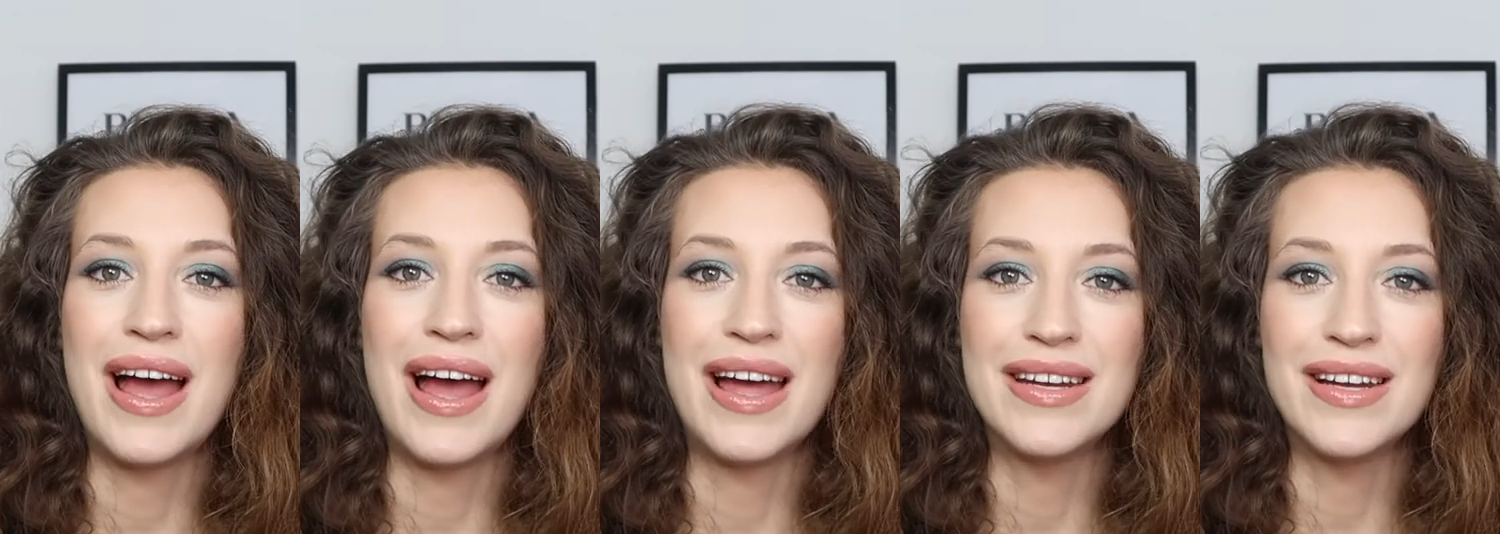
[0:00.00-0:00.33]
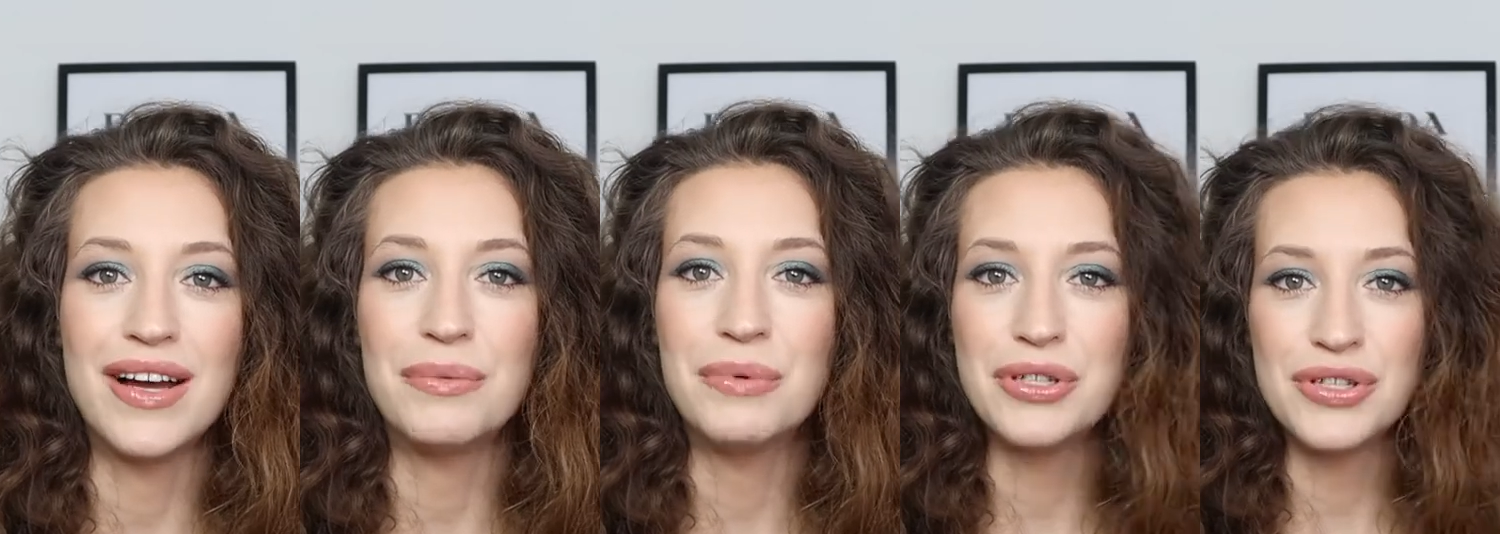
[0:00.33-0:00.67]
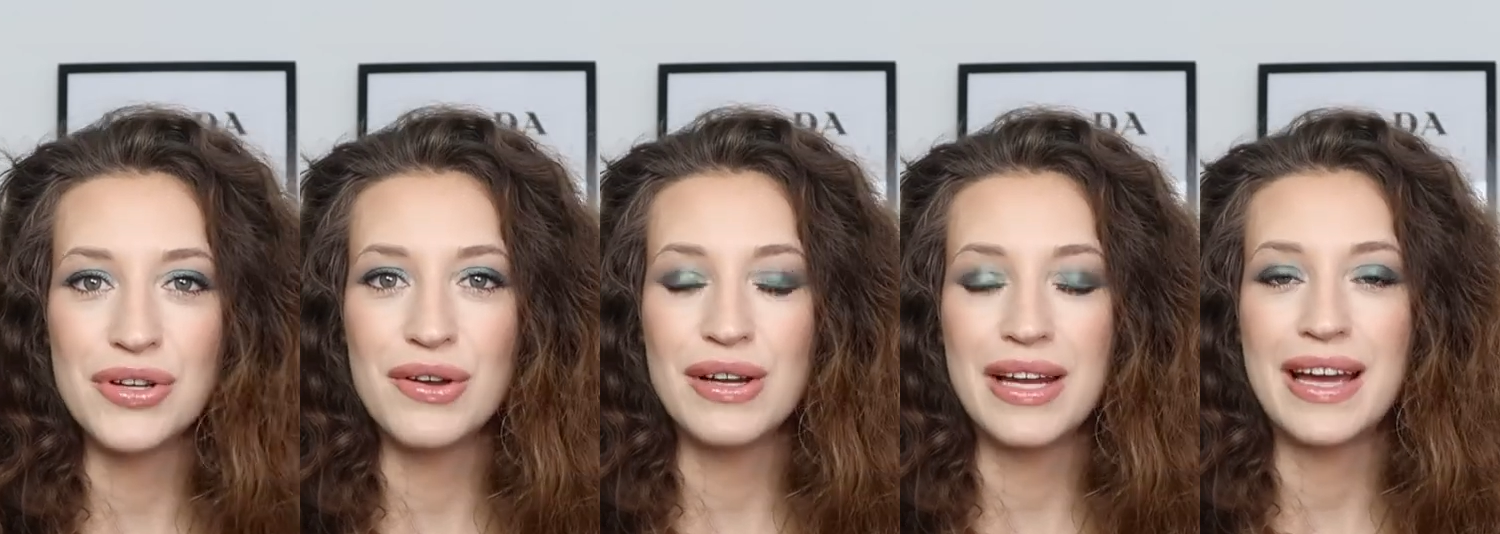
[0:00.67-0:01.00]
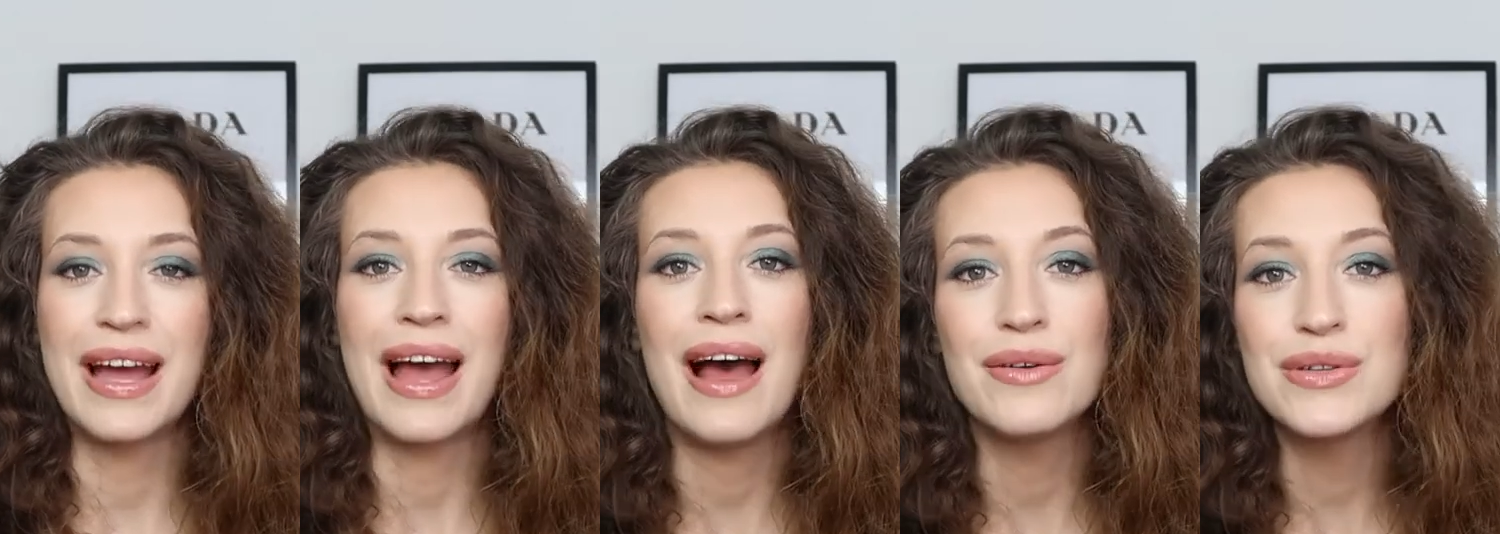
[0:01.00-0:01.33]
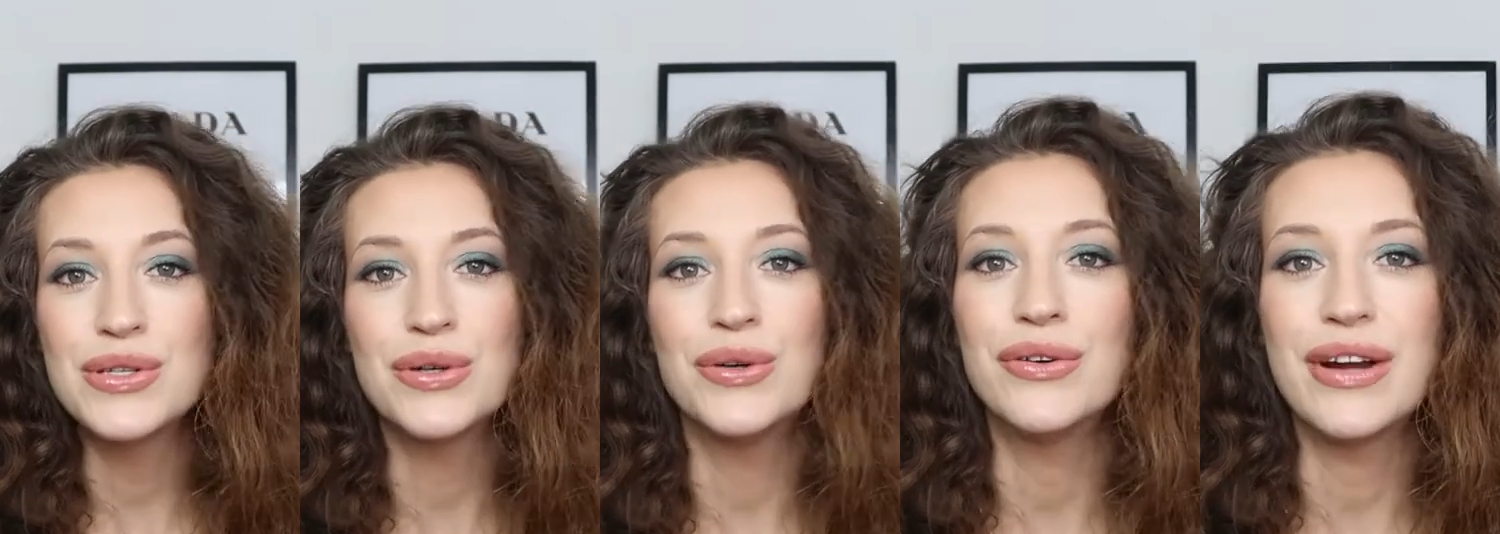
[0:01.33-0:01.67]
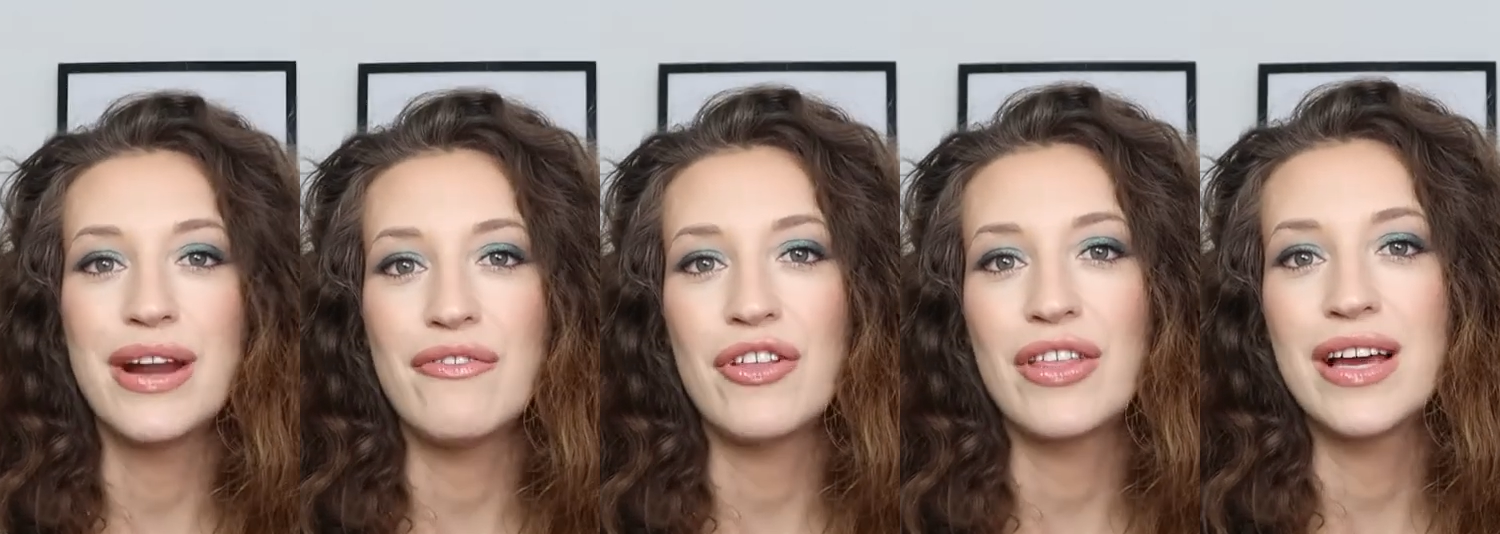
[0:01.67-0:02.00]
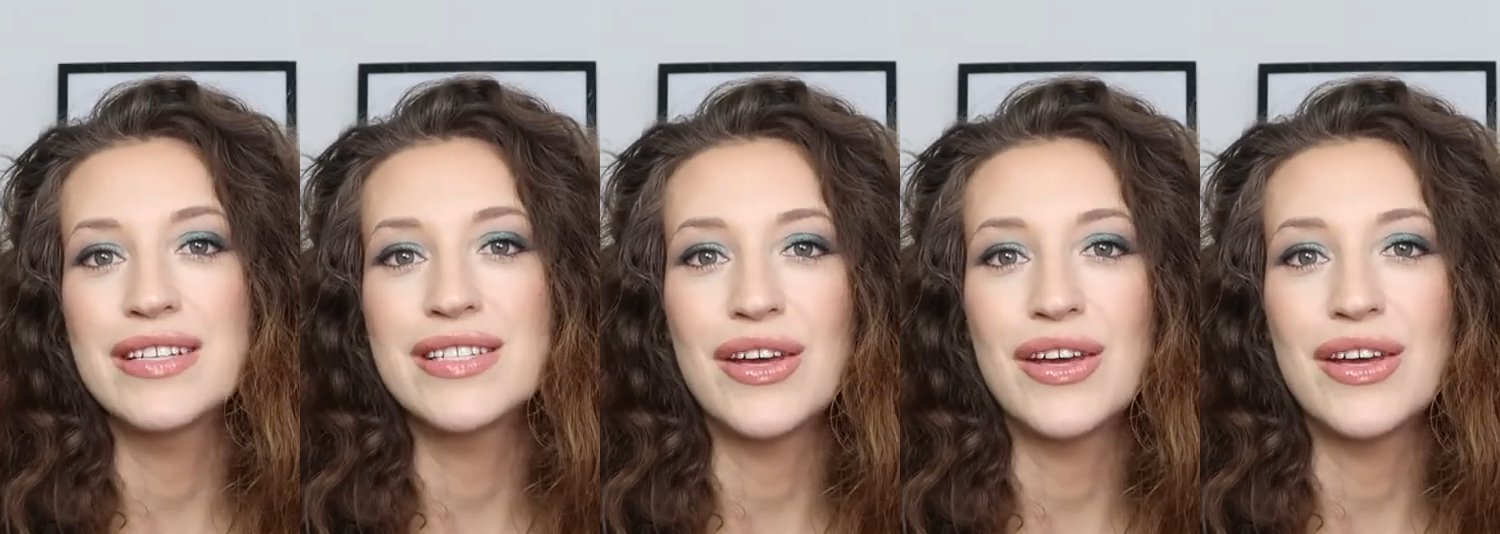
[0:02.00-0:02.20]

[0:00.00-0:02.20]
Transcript: and I will do like a house tour and everything